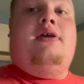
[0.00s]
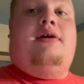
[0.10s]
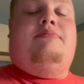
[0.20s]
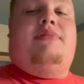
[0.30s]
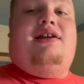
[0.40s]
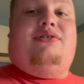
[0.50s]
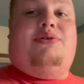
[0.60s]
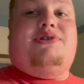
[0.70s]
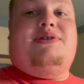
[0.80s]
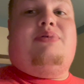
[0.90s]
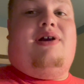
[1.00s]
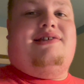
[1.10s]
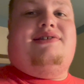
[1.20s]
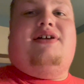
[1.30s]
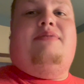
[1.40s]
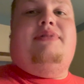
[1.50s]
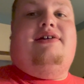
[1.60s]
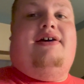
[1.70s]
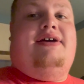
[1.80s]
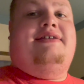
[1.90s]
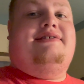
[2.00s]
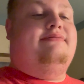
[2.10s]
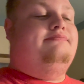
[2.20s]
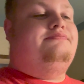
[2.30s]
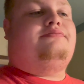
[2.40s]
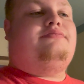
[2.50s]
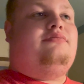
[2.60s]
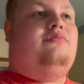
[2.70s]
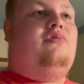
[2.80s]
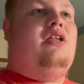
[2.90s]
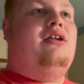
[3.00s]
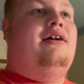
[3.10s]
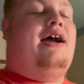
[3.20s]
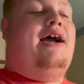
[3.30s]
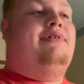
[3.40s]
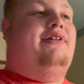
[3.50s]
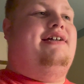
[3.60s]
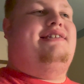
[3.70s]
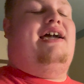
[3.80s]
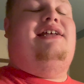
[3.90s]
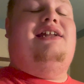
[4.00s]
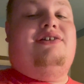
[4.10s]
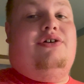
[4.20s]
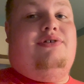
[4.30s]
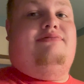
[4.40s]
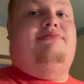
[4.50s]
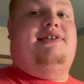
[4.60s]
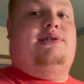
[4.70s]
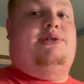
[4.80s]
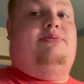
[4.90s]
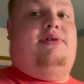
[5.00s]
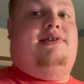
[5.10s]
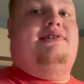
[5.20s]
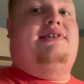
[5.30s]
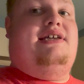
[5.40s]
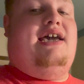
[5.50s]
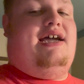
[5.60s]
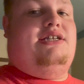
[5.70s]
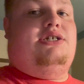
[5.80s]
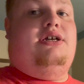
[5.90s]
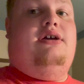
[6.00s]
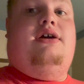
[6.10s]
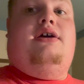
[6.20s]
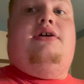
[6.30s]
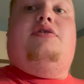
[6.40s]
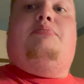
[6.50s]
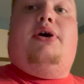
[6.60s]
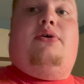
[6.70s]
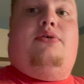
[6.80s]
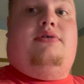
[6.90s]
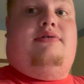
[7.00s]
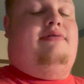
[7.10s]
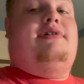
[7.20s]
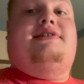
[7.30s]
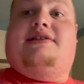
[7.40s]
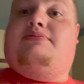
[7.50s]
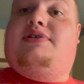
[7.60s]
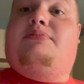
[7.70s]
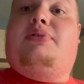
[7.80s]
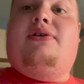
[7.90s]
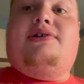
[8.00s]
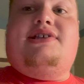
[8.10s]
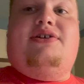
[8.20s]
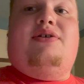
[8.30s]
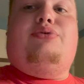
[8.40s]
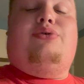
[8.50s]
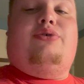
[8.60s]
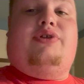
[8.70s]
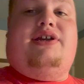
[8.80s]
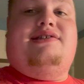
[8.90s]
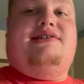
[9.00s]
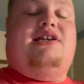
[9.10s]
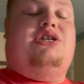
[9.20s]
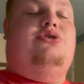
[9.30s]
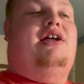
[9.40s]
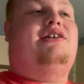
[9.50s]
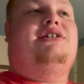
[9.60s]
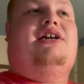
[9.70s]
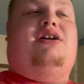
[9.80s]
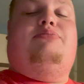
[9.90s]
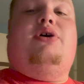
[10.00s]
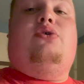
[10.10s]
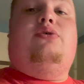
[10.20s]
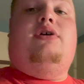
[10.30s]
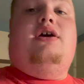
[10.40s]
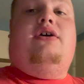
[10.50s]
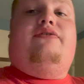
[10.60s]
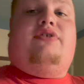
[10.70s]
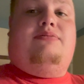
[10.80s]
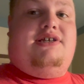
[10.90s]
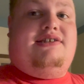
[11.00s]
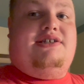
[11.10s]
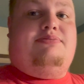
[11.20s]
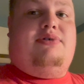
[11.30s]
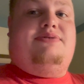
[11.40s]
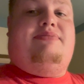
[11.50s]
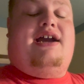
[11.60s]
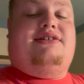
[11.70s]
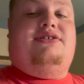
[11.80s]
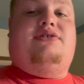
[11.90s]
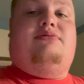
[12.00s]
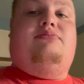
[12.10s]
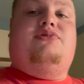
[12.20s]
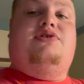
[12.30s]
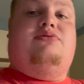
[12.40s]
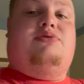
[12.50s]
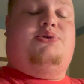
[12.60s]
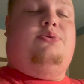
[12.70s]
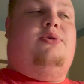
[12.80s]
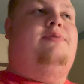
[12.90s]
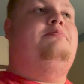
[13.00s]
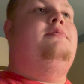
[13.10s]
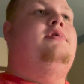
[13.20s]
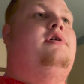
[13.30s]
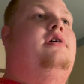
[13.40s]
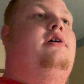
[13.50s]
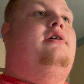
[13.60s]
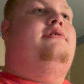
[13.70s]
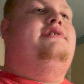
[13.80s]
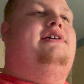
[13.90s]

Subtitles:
made a little surprise stop because I realized I needed to go to Disney Springs to catch the boat, because that's one of the perks here at Port Orleans, is that you can actually take a boat from Disney Springs back to the resort. To